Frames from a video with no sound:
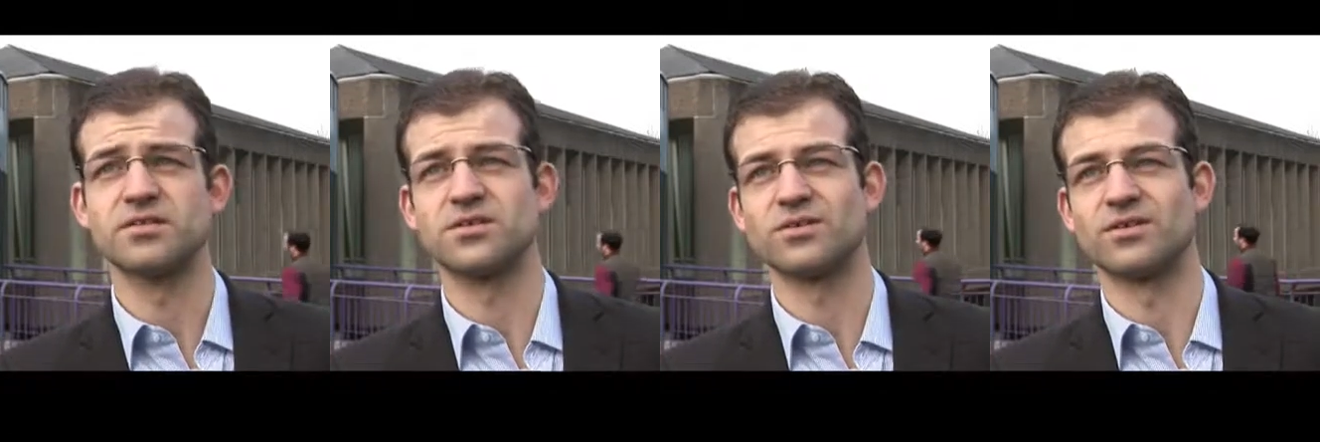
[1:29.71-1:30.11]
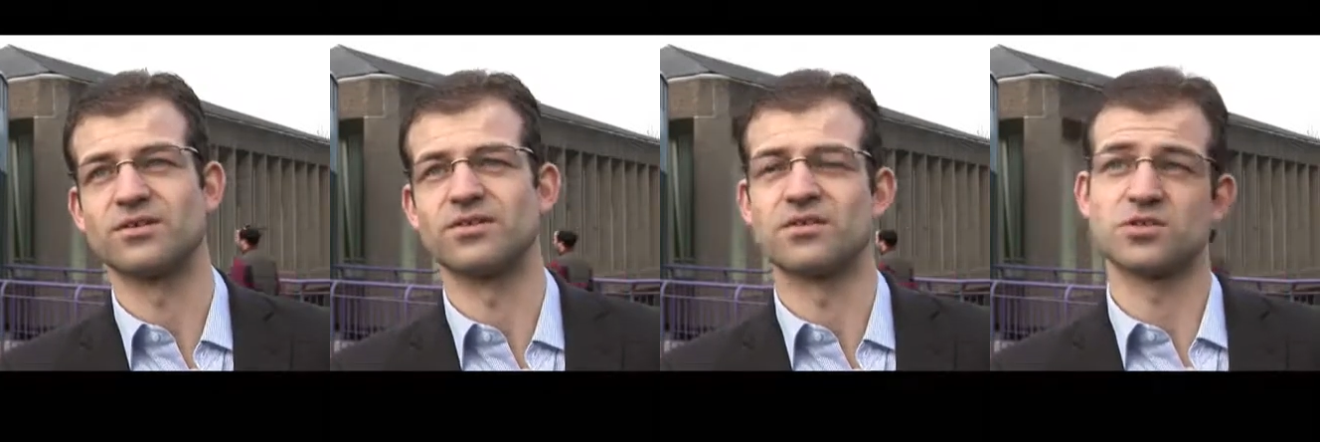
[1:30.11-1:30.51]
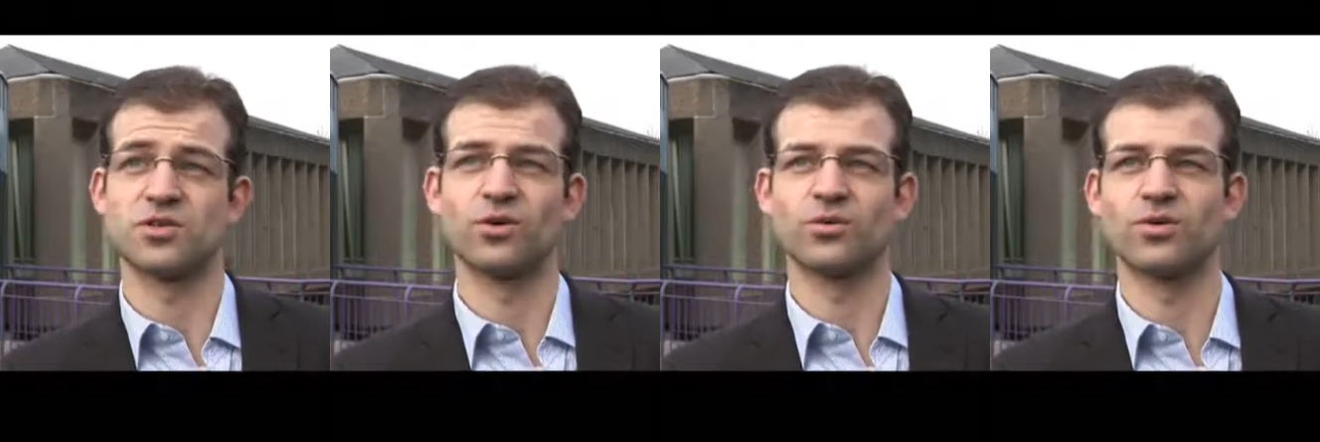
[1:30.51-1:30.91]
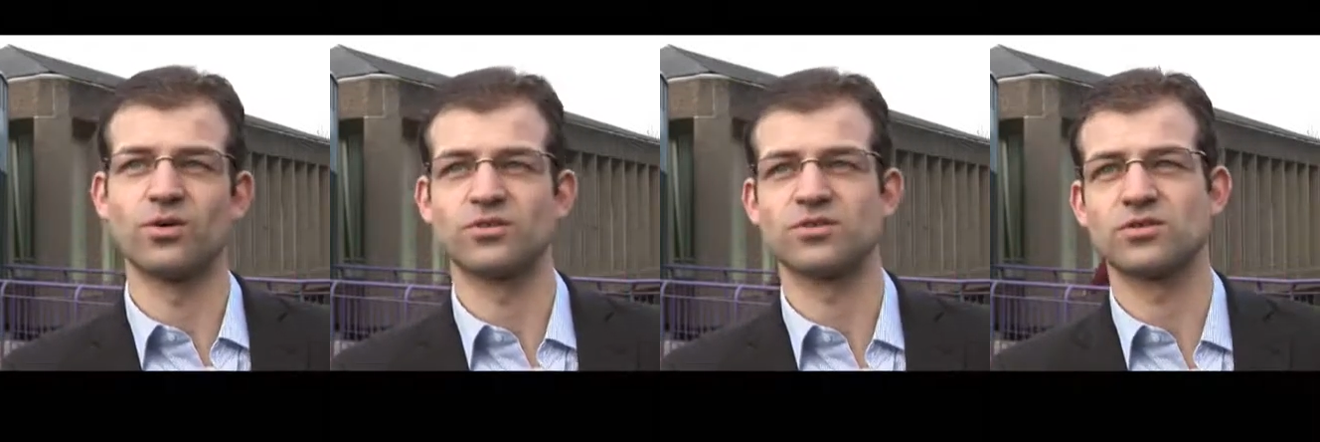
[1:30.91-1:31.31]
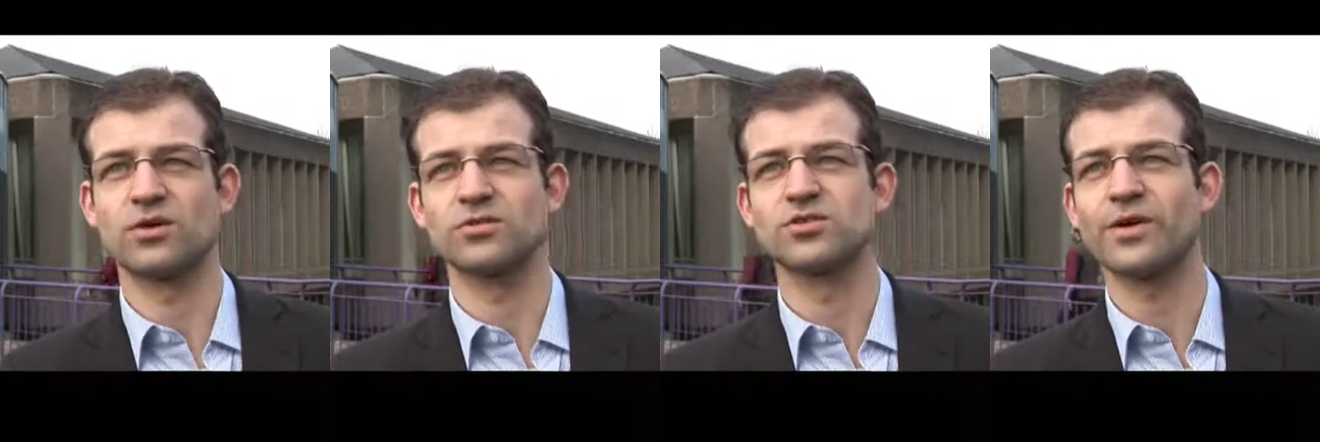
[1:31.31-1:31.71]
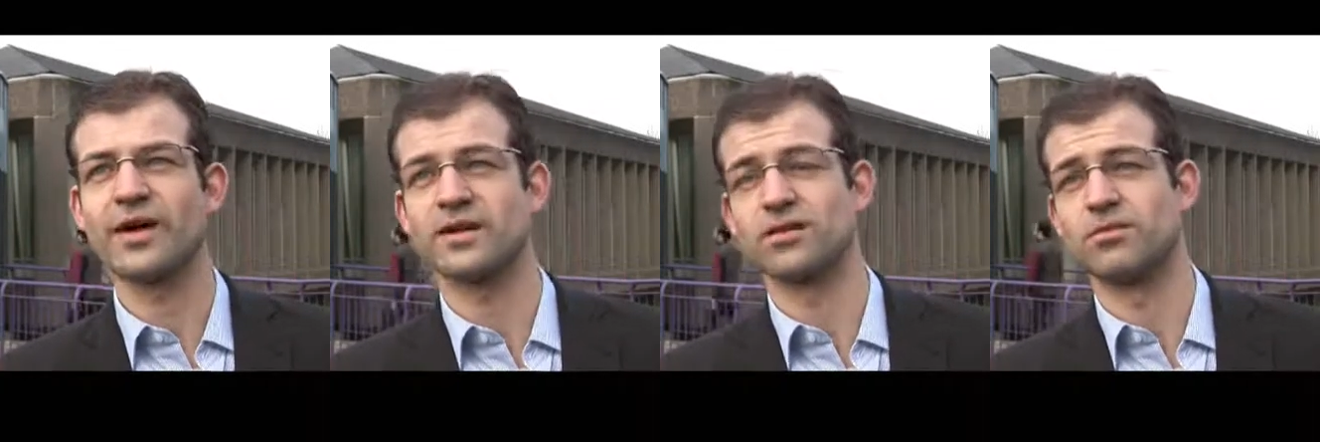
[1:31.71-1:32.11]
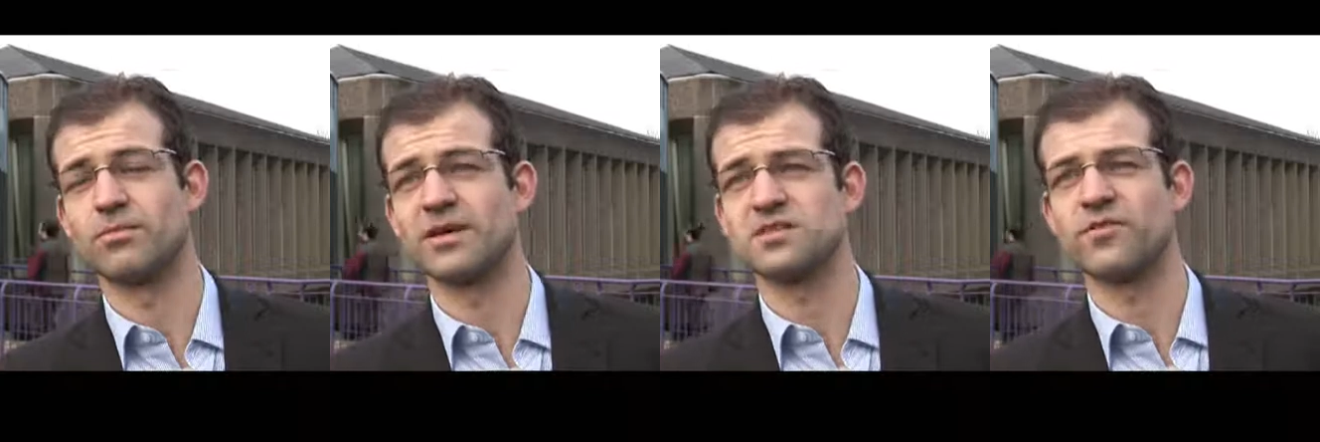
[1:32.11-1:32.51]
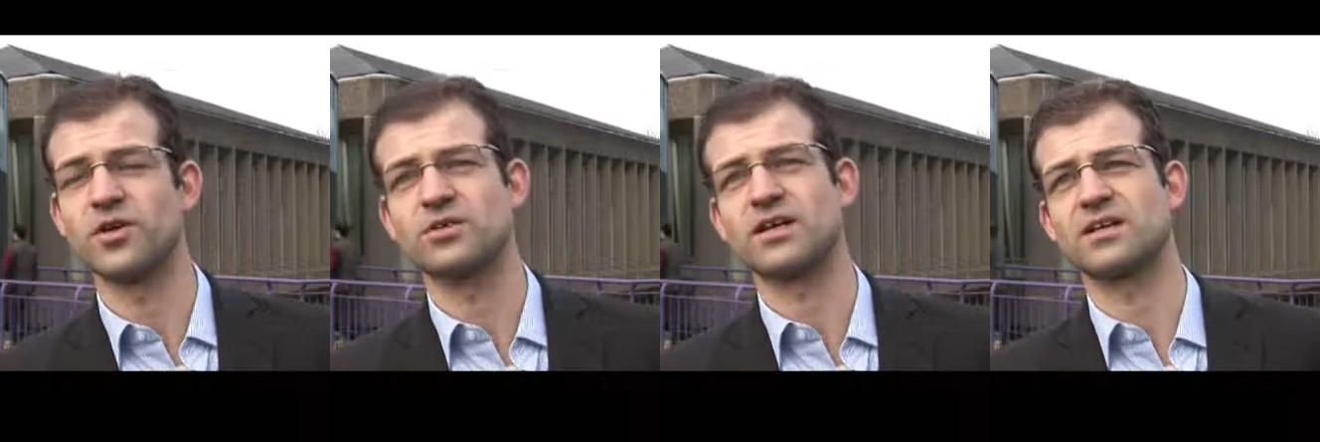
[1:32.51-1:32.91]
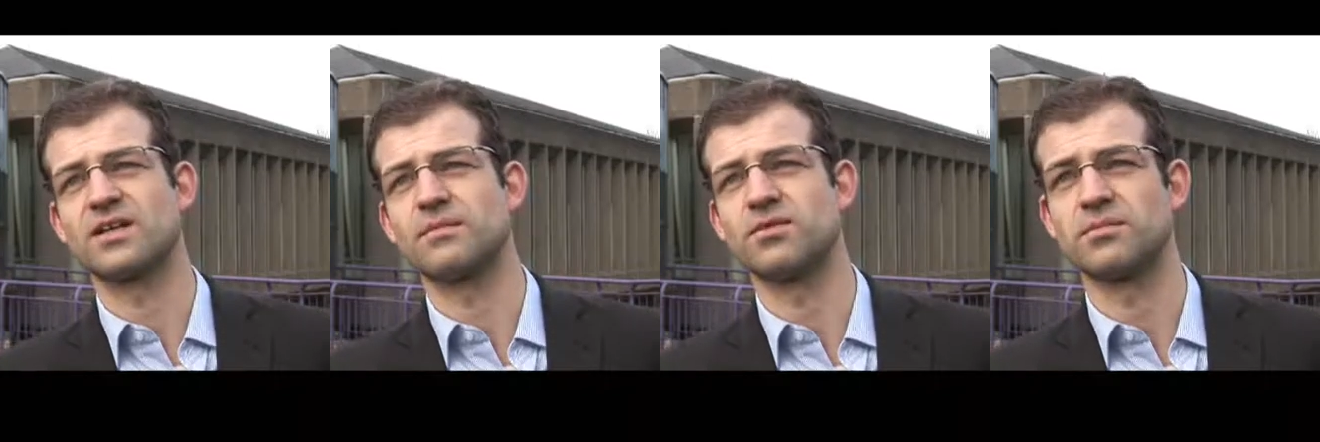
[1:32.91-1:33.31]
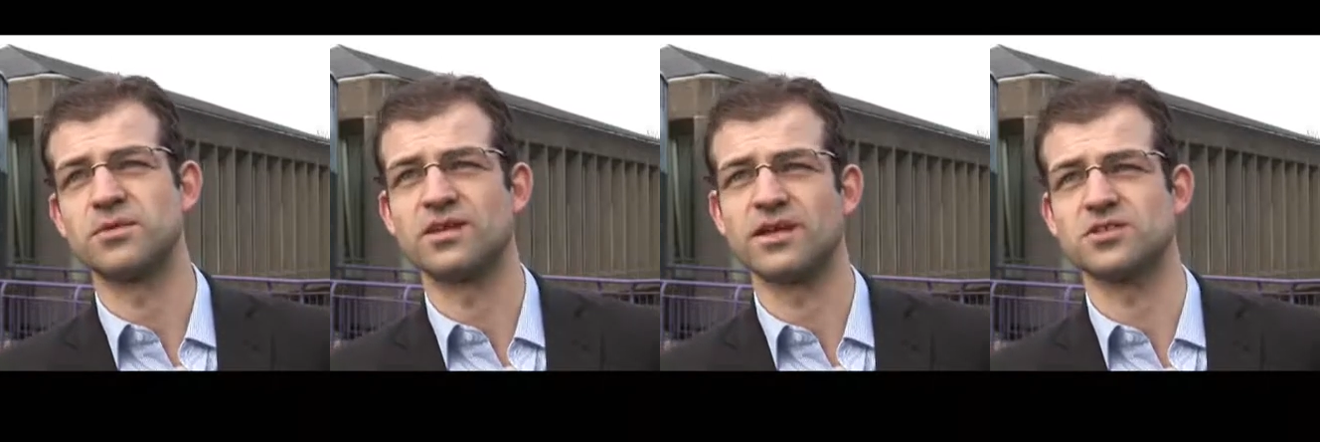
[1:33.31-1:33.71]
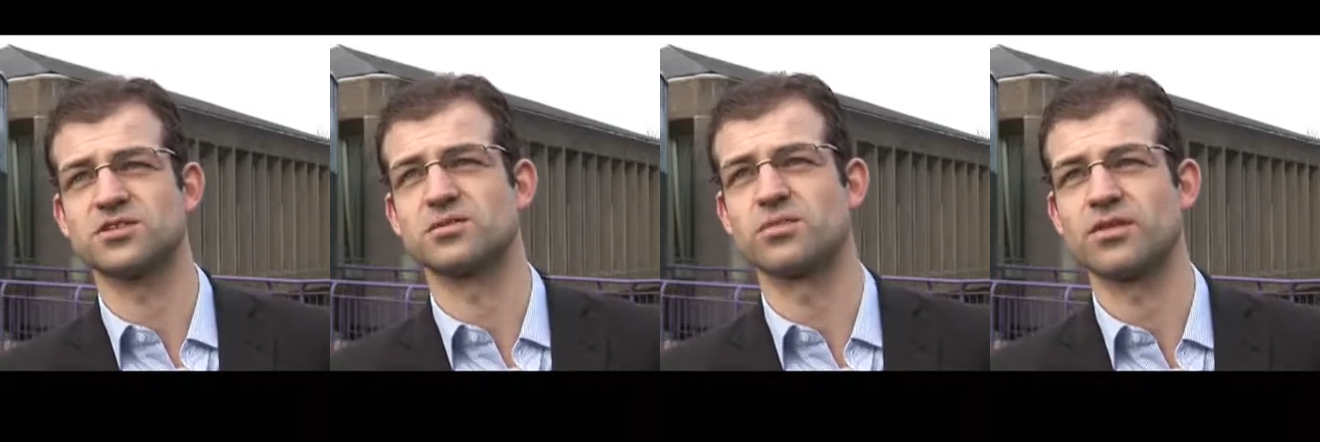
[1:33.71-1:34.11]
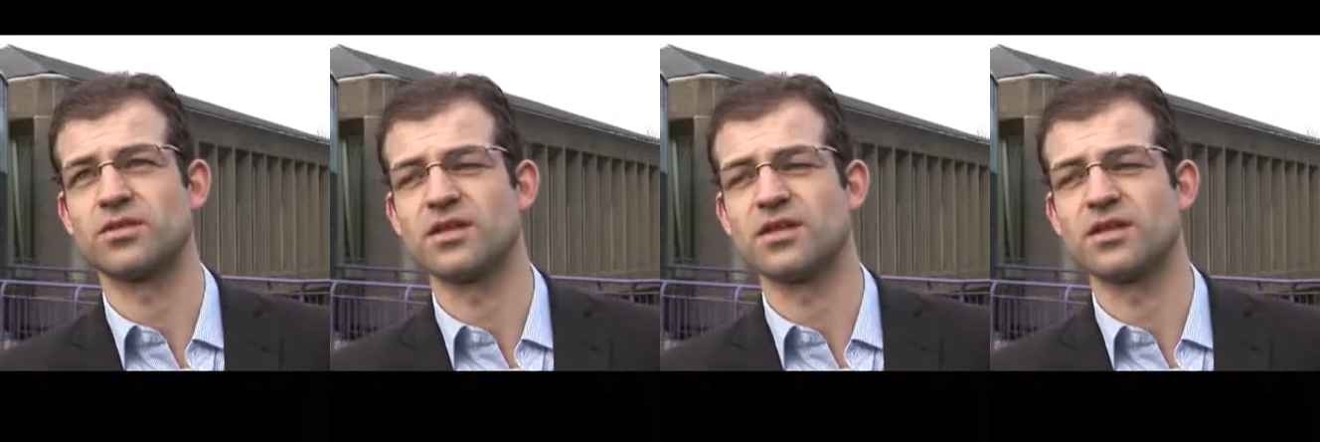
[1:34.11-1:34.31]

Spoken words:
so the so-called Golden Triangle combines very good academic reputation with